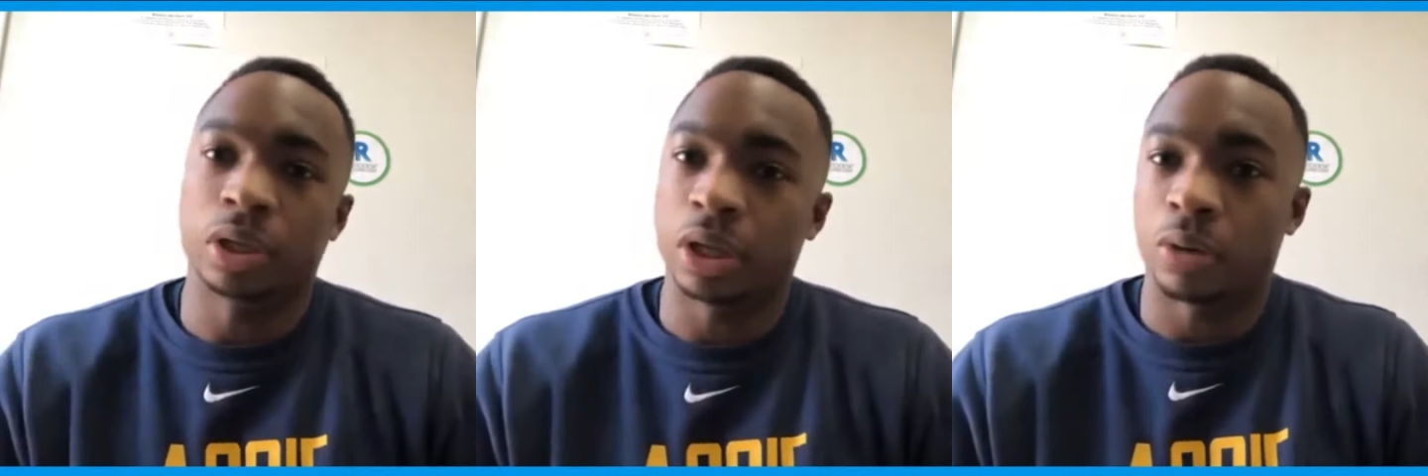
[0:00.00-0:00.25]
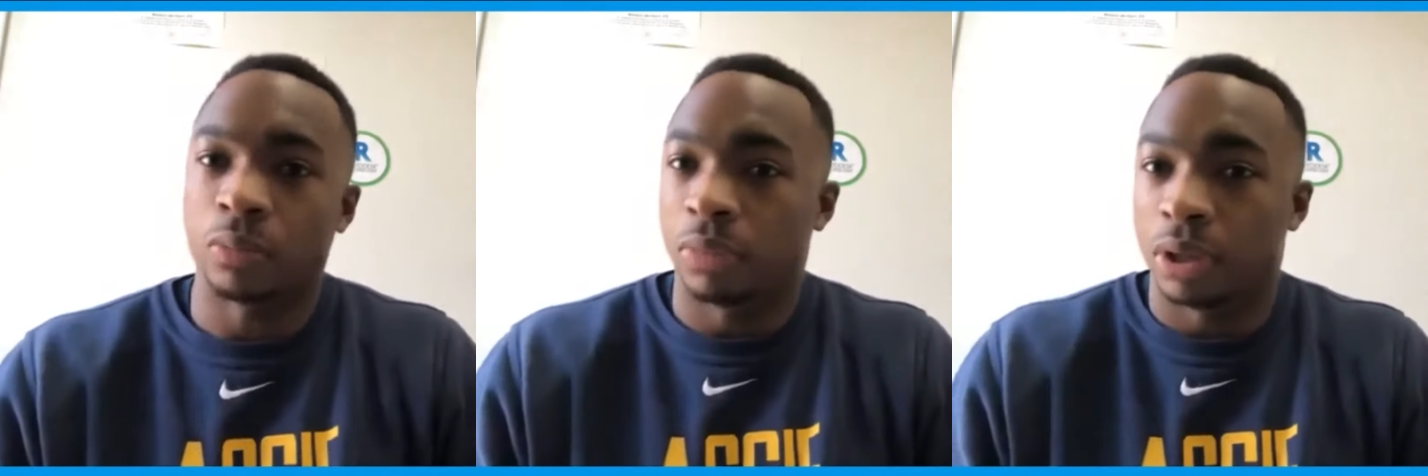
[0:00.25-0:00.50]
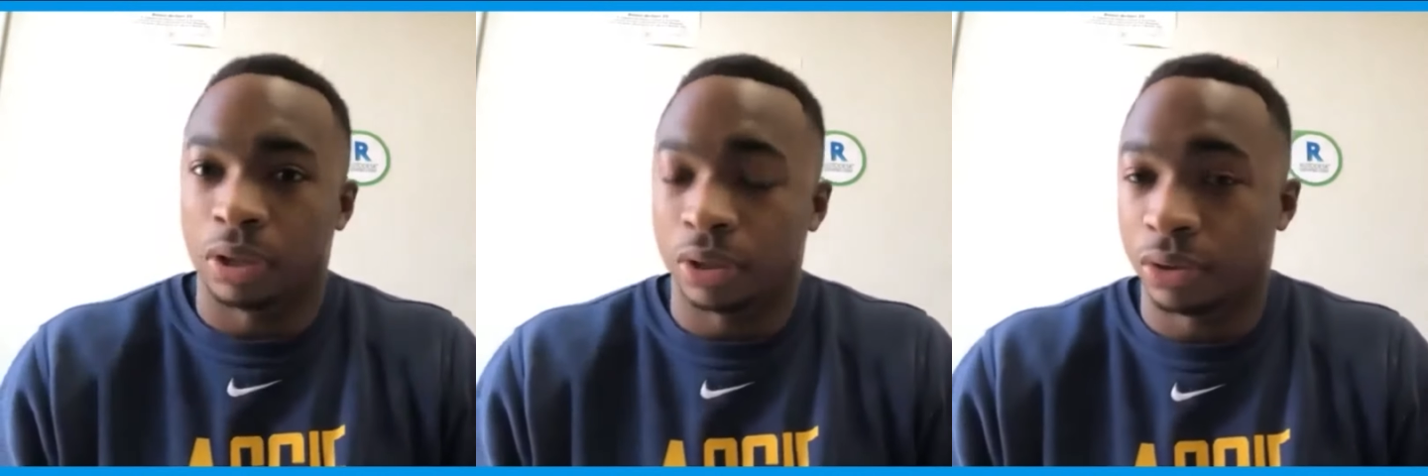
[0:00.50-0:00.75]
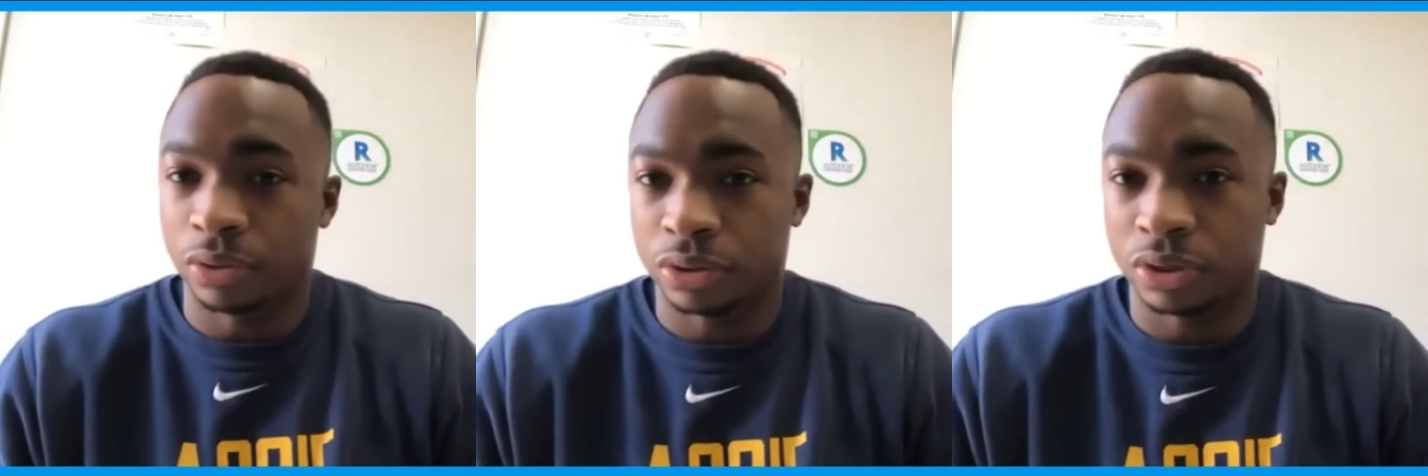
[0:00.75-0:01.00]
you can't help
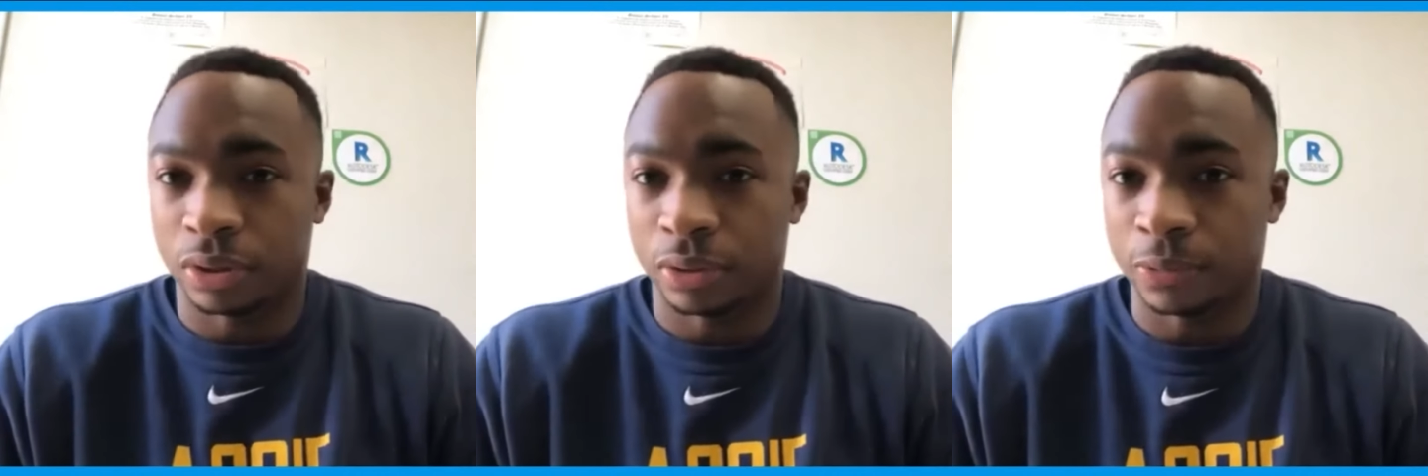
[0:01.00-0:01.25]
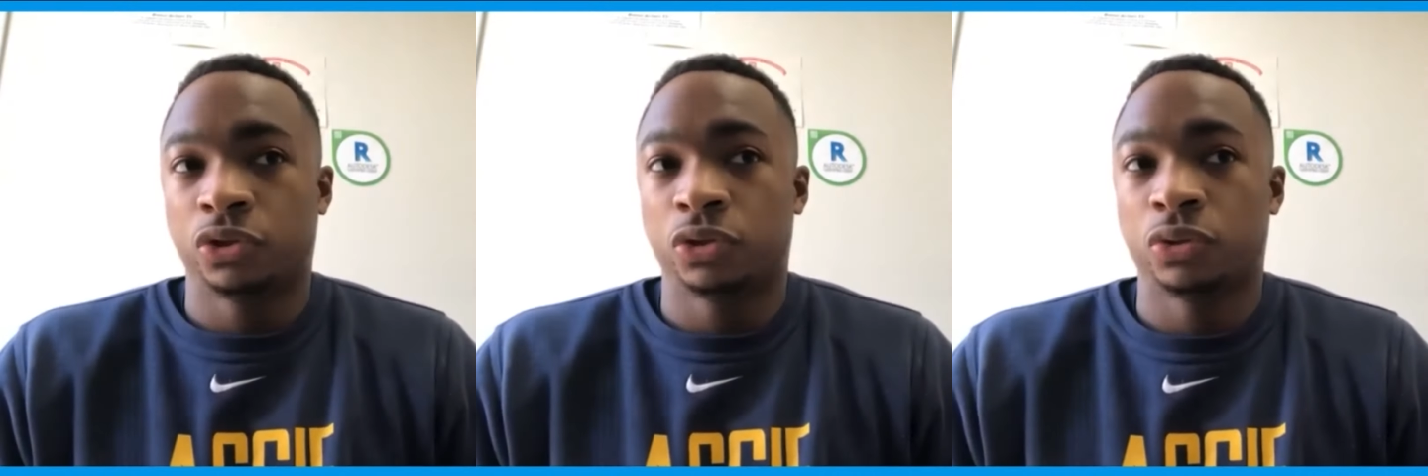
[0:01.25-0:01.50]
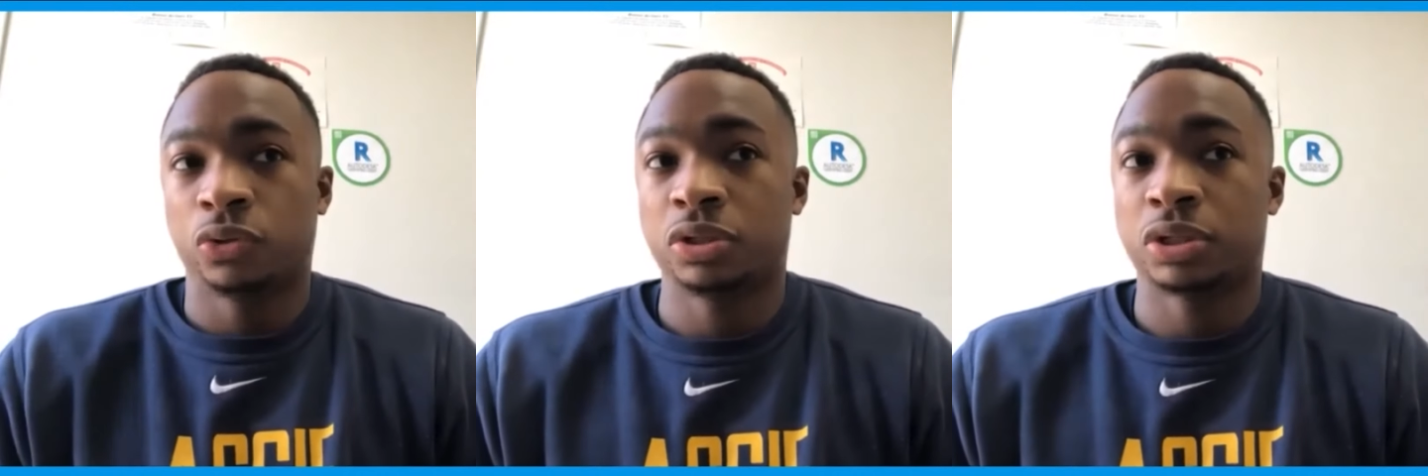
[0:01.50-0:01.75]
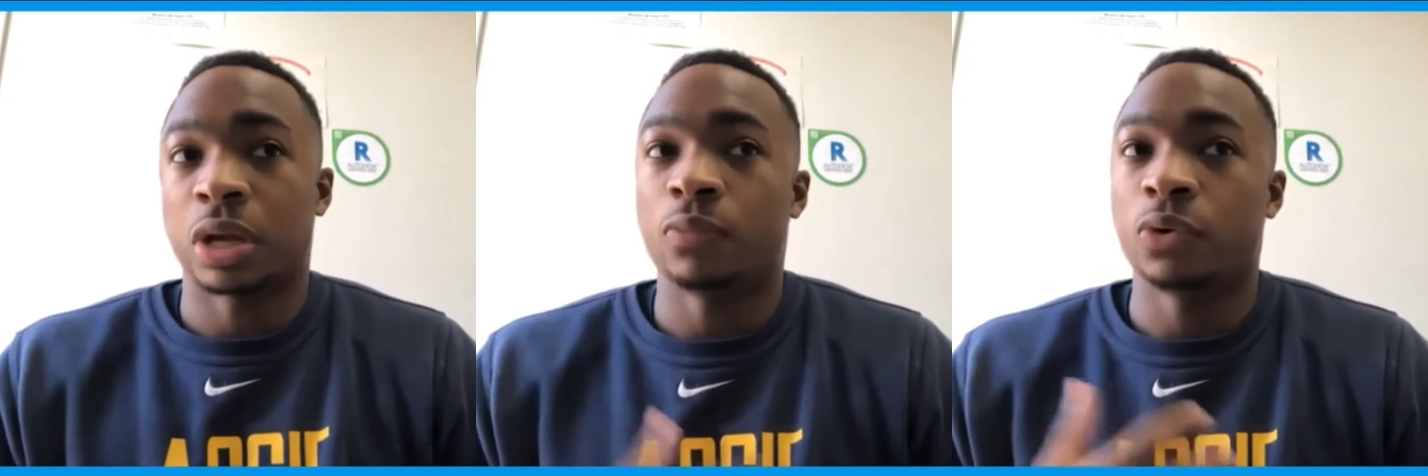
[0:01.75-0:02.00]
but learn. As soon
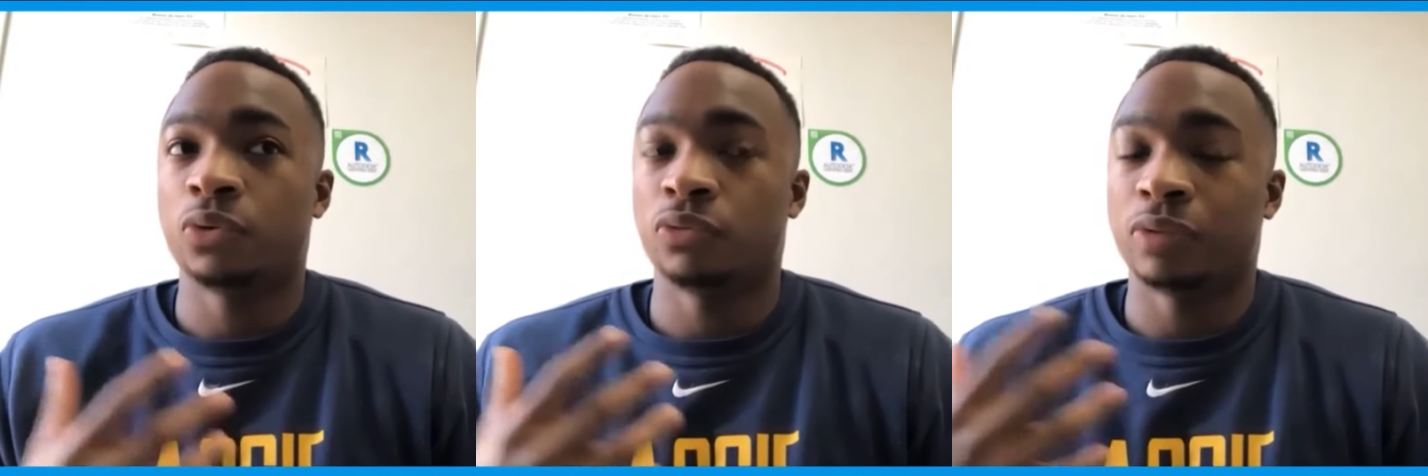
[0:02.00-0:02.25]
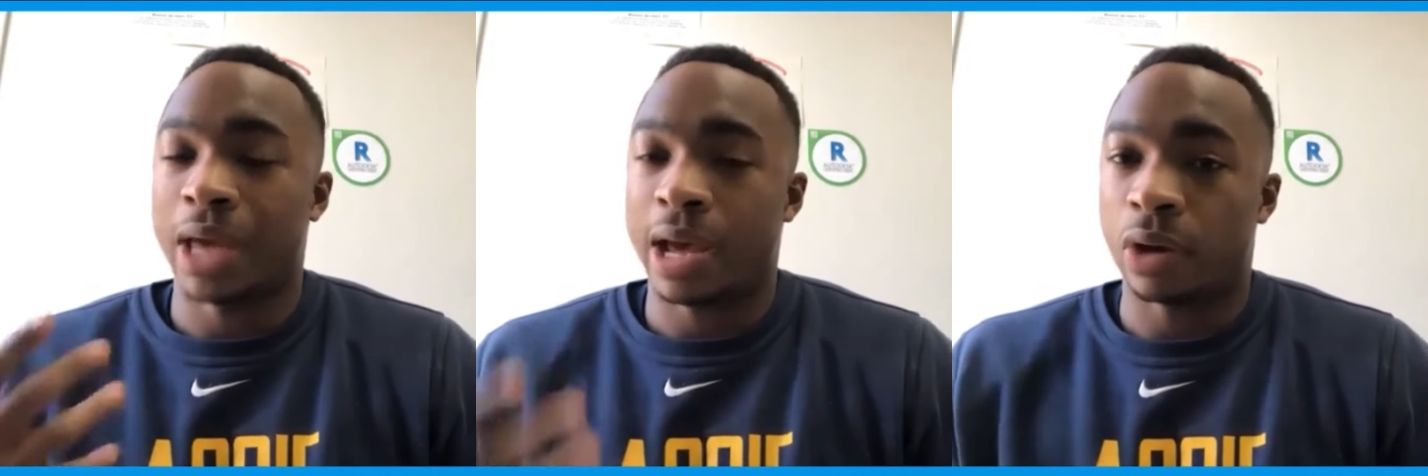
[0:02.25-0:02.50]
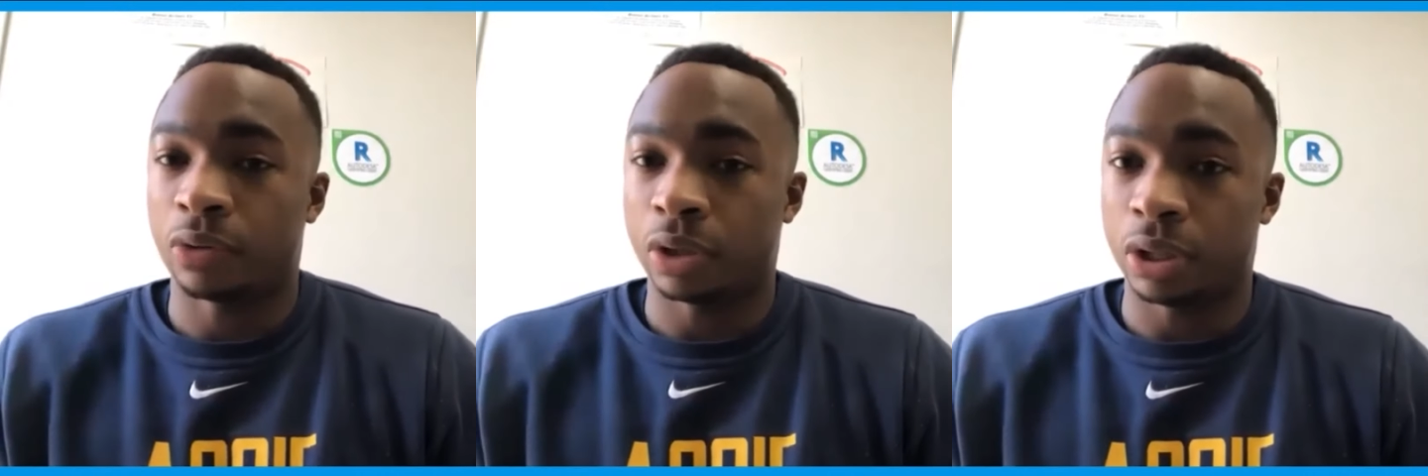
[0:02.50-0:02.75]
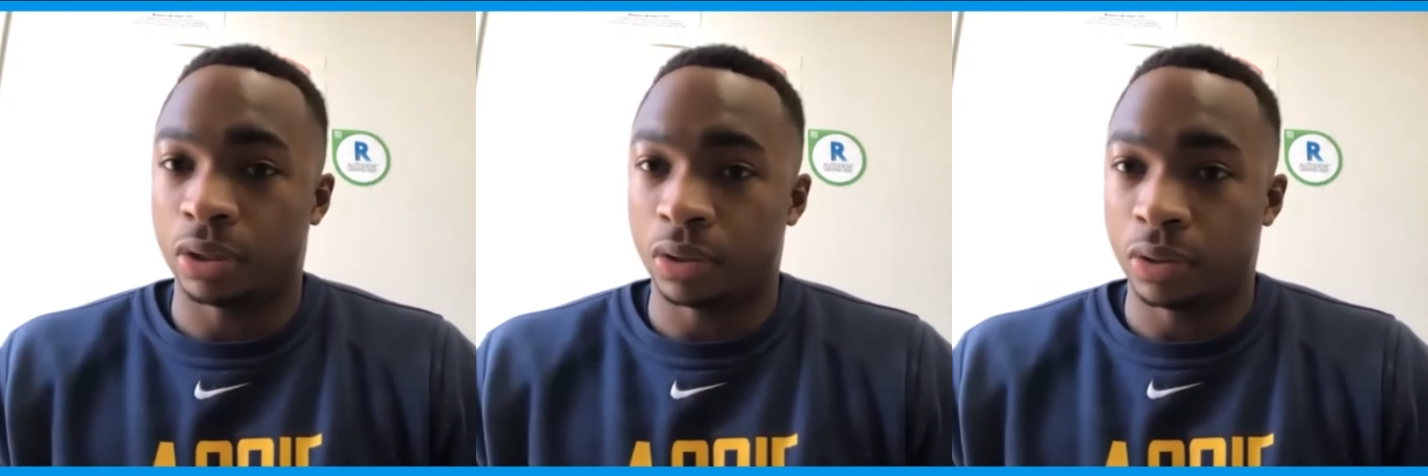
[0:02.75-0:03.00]
as I moved out
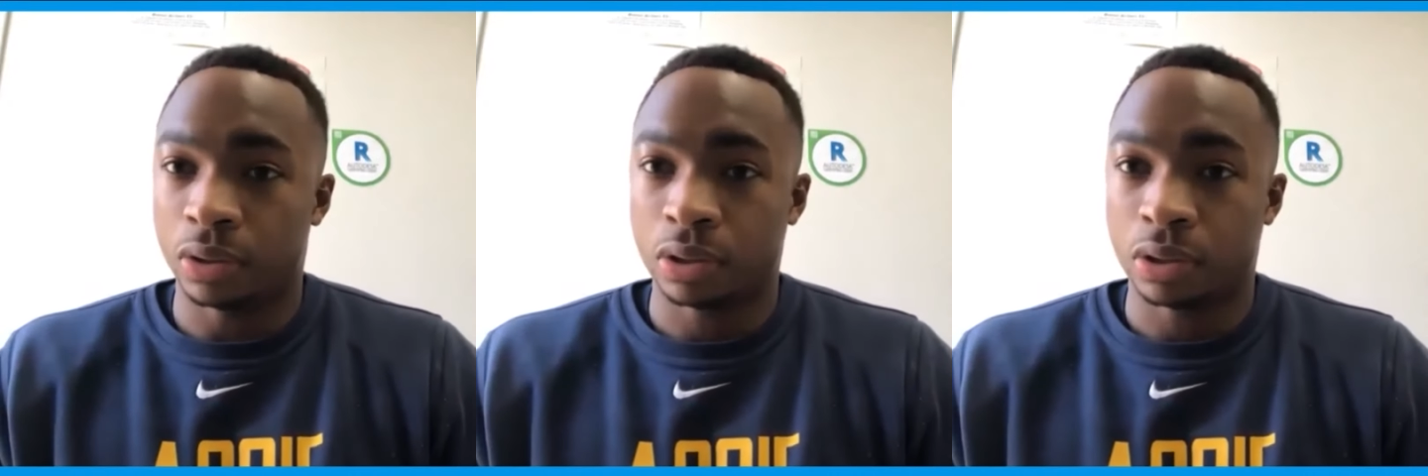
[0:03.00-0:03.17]
here,